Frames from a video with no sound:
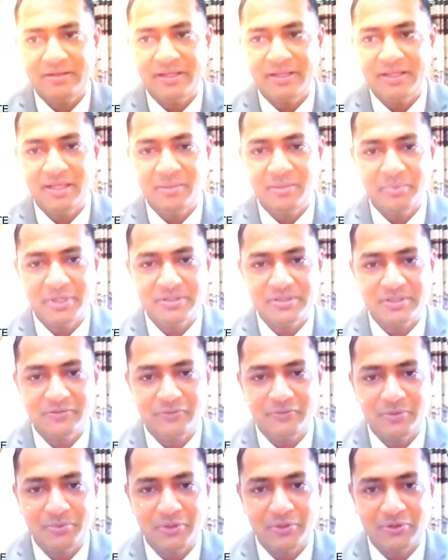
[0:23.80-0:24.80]
taking pressure
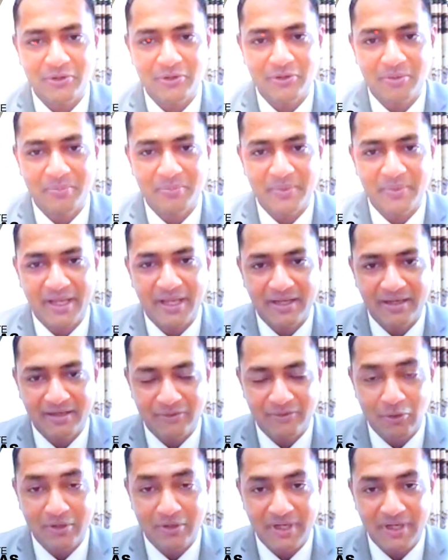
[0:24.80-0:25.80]
from your top and
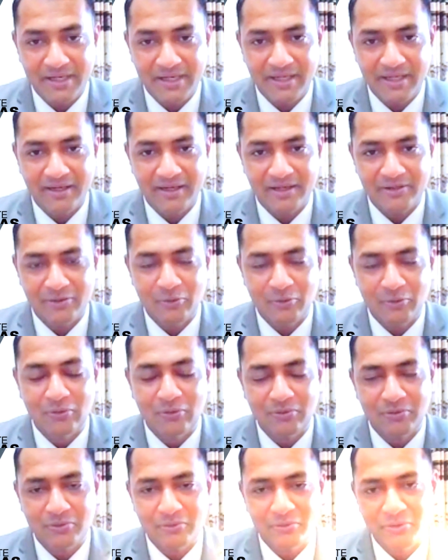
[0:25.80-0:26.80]
not letting it
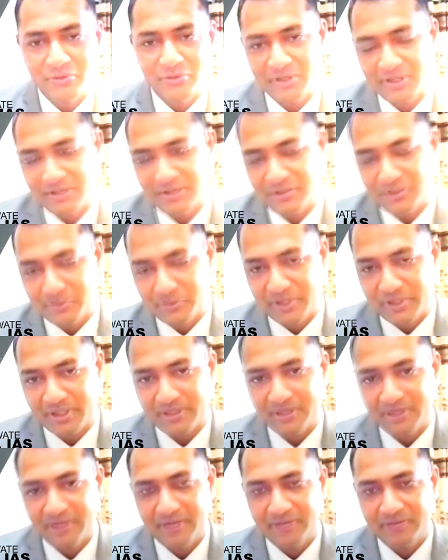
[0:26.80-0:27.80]
go to your
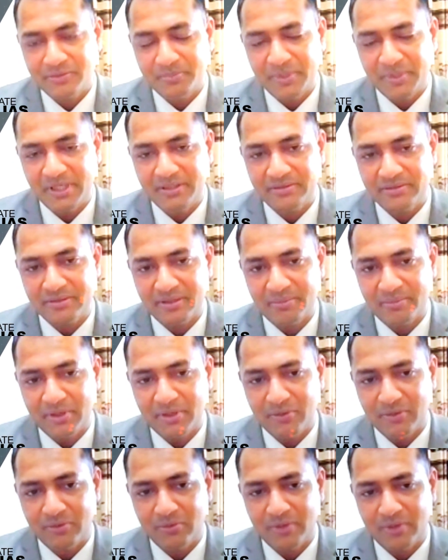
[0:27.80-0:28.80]
junior speaks
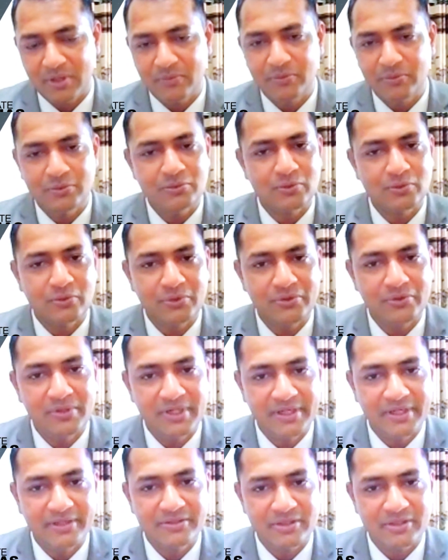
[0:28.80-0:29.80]
about how you show your
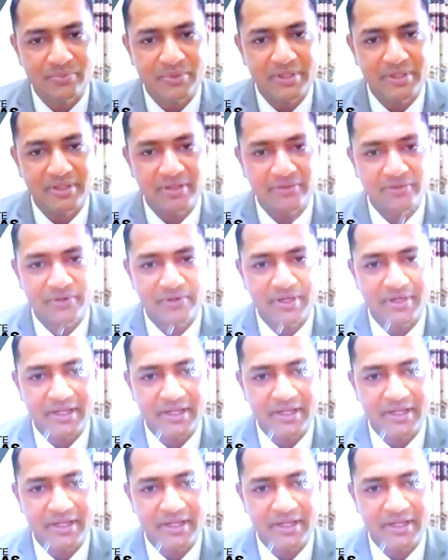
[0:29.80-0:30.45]
leadership in different